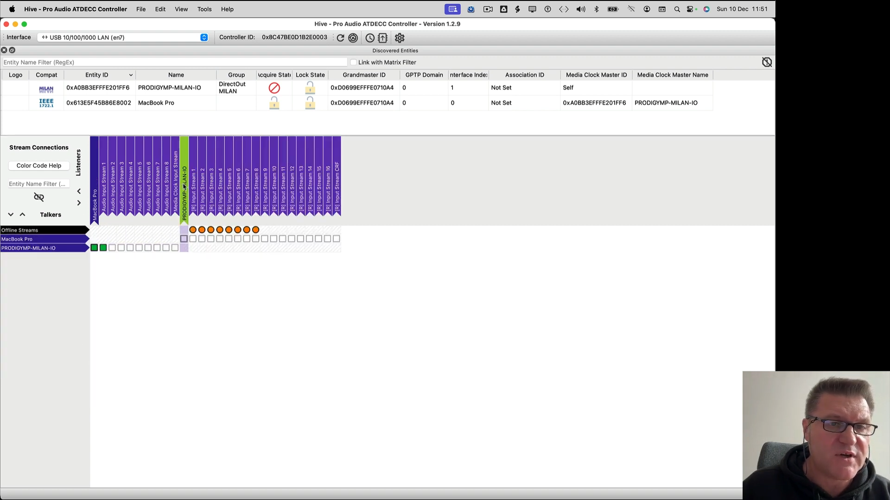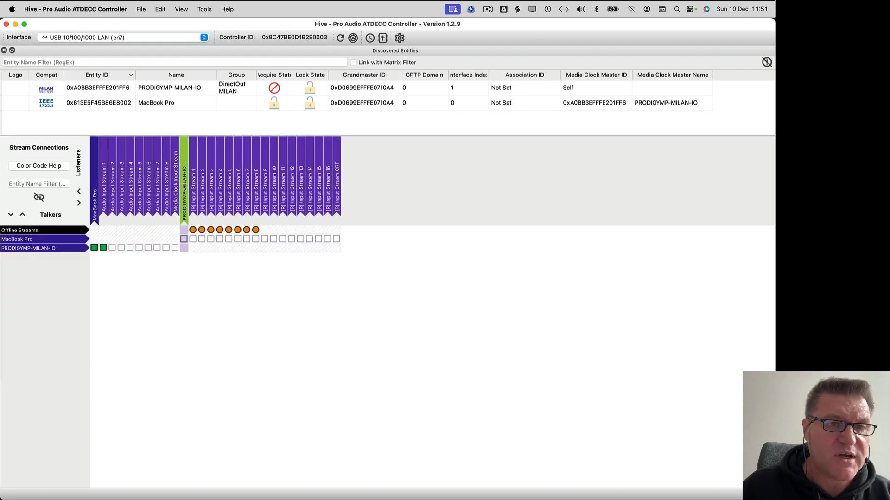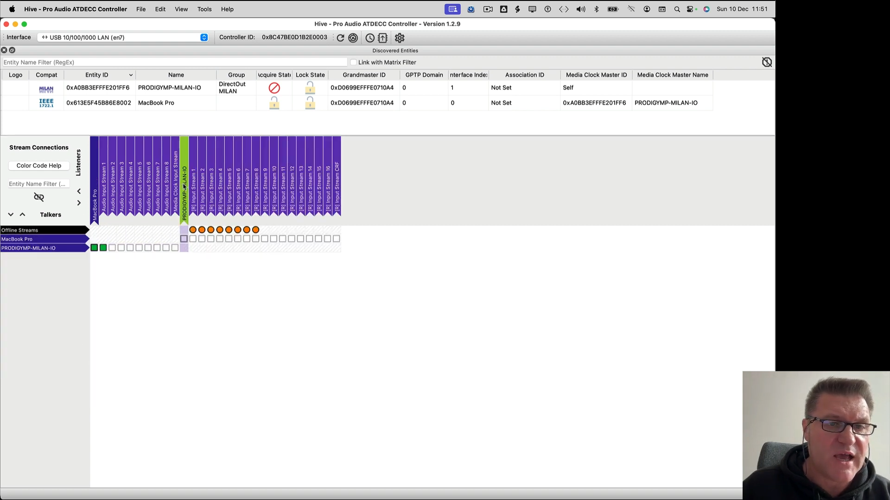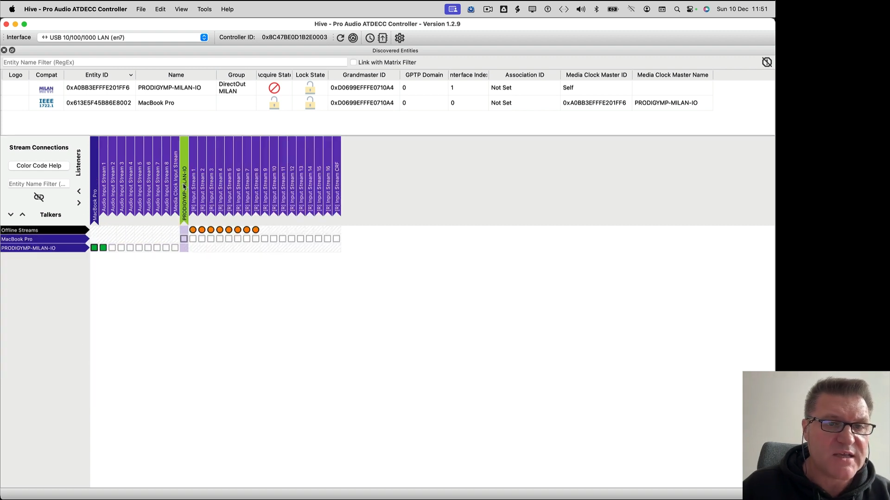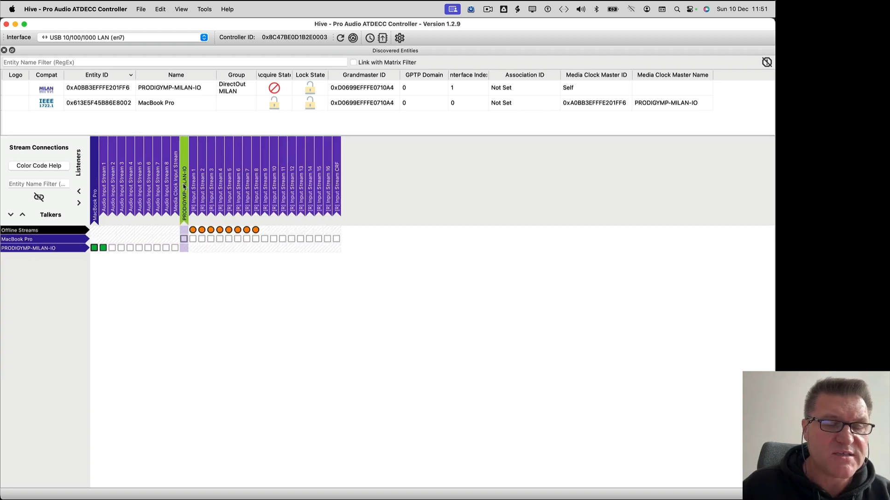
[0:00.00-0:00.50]

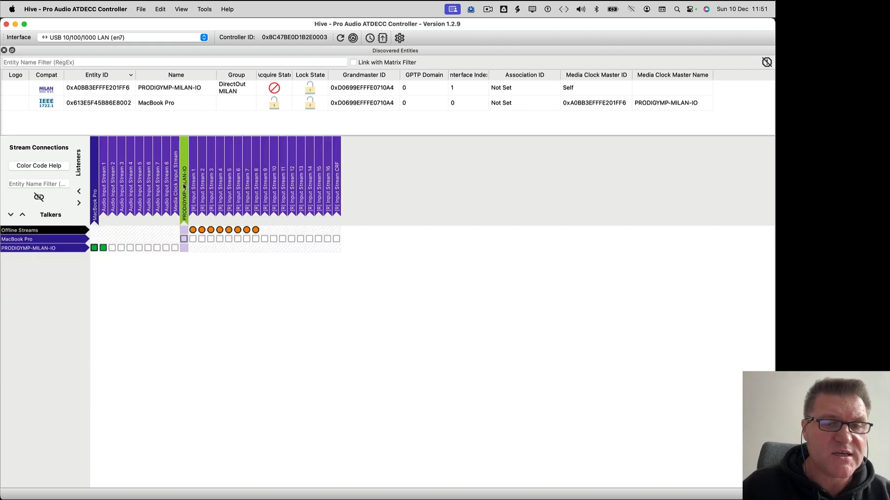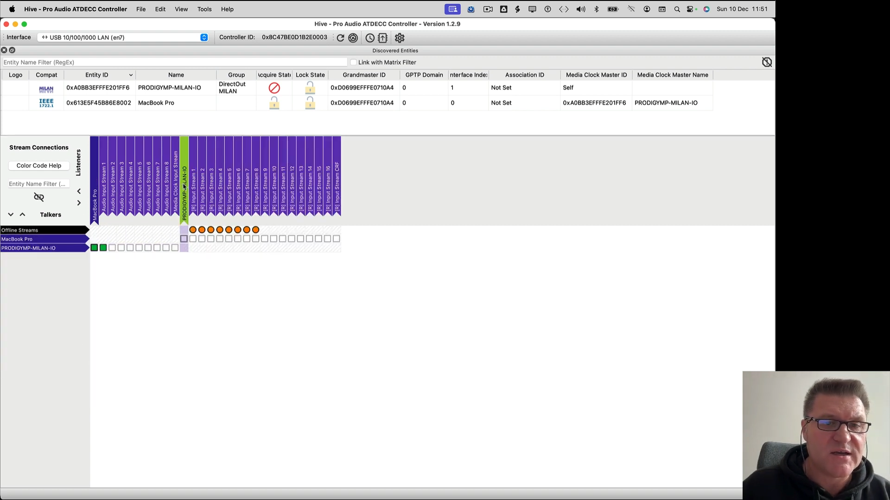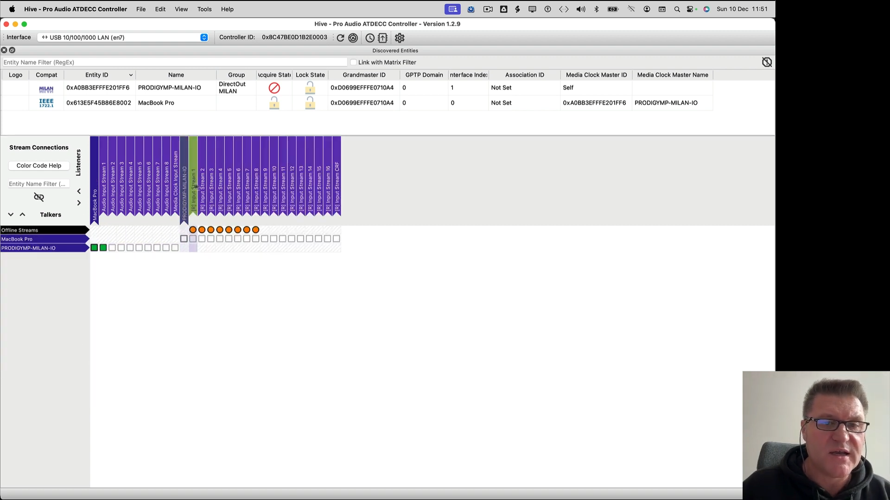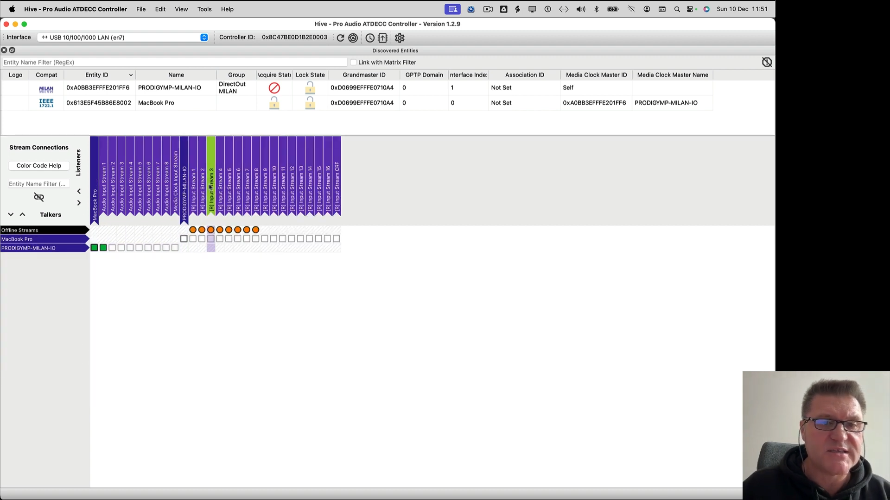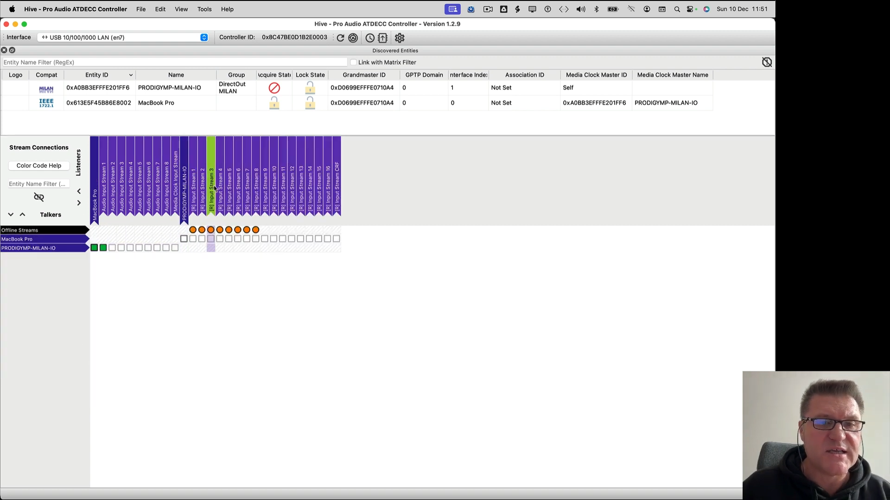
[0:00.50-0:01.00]
as
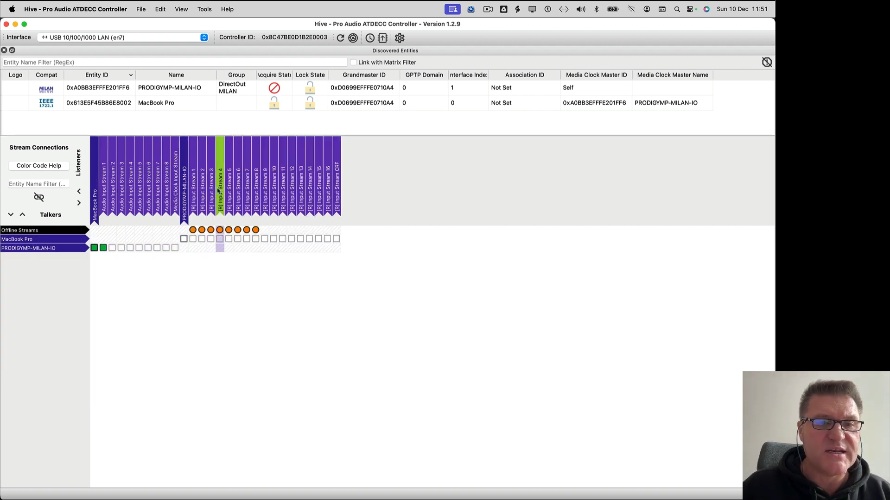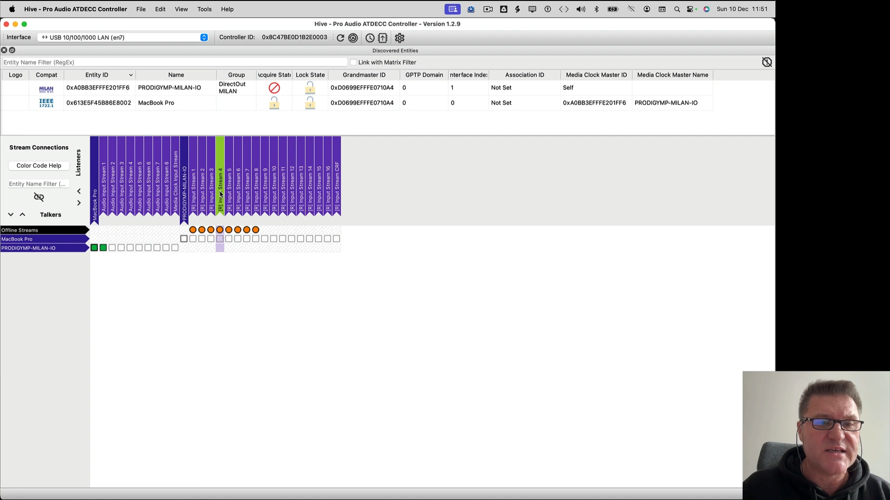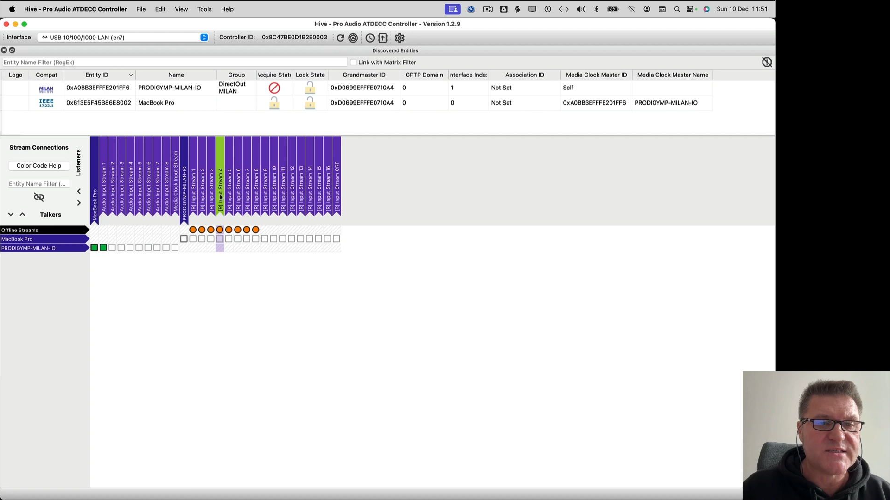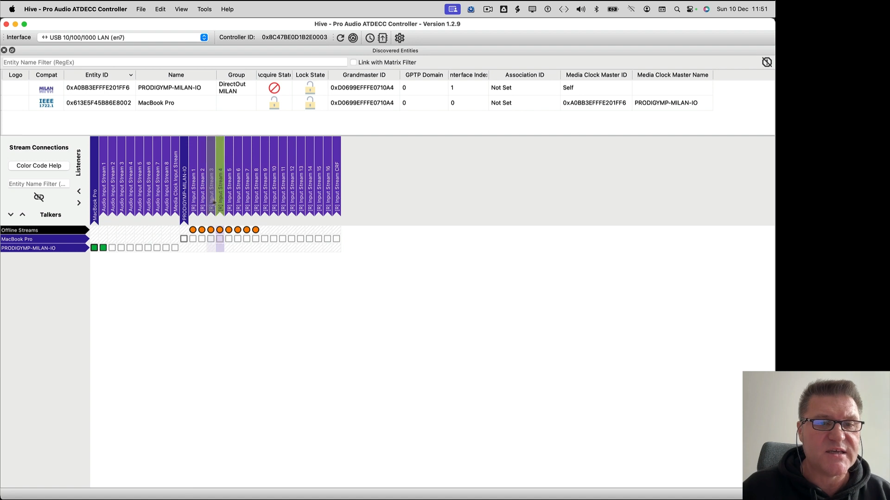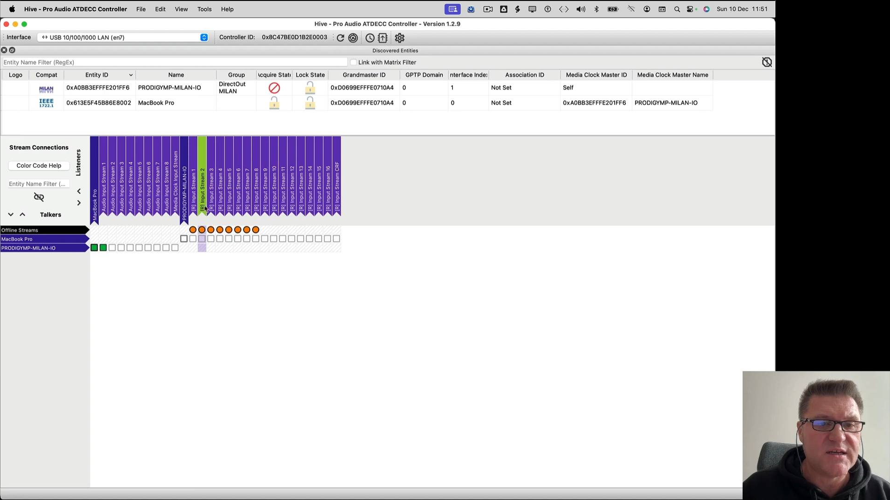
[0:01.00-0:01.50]
a
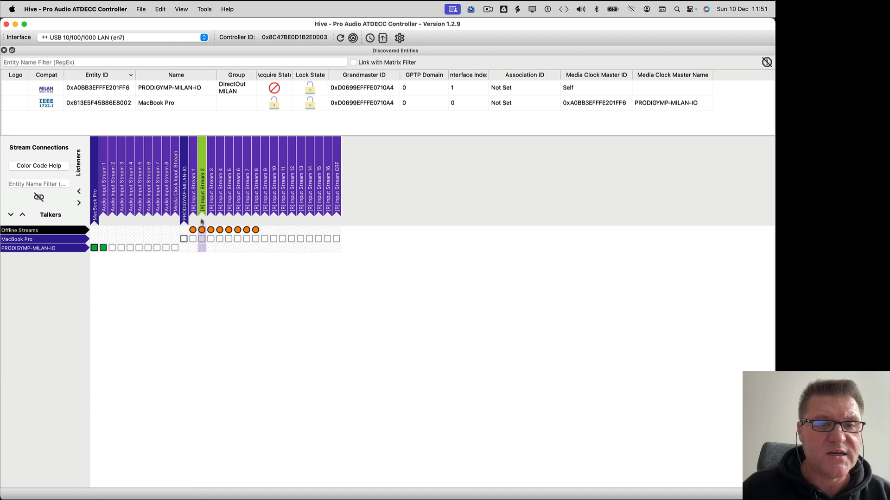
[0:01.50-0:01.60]
listener,